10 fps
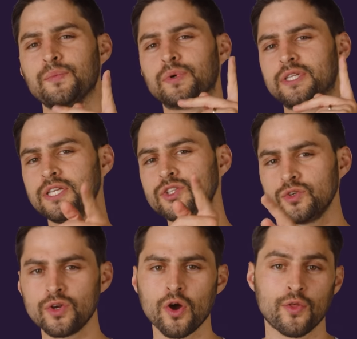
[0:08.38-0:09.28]
But did
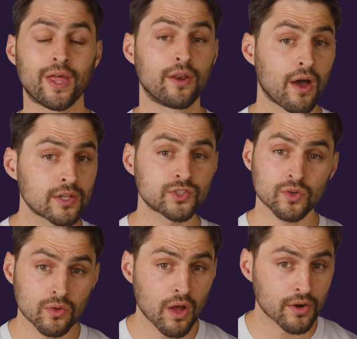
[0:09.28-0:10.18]
you know that not
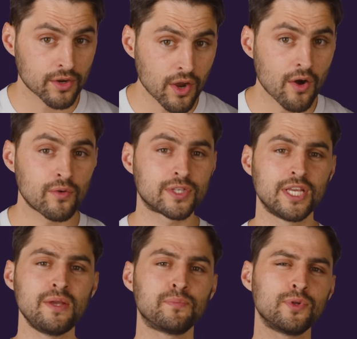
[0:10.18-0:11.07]
so long ago,
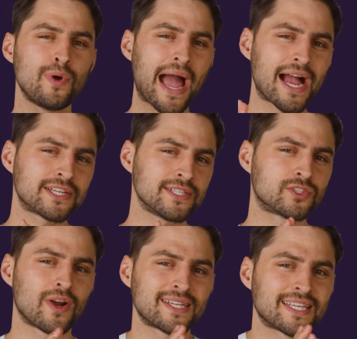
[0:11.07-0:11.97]
Team Blue actually
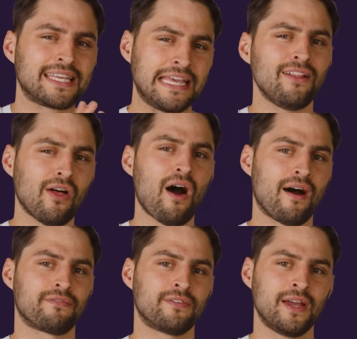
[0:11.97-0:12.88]
tried to kill
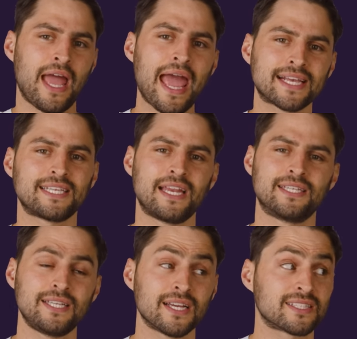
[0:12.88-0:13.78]
off
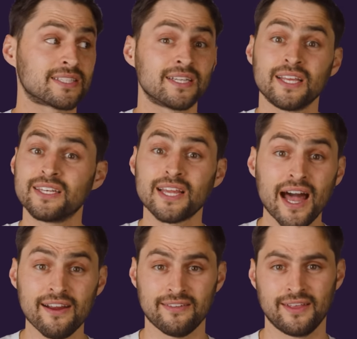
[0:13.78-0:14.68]
x86
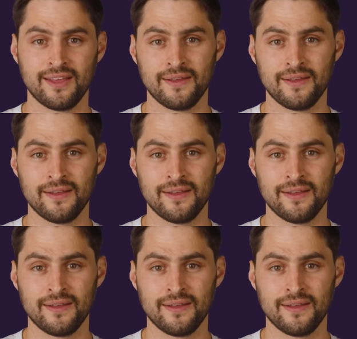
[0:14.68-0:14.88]
entirely?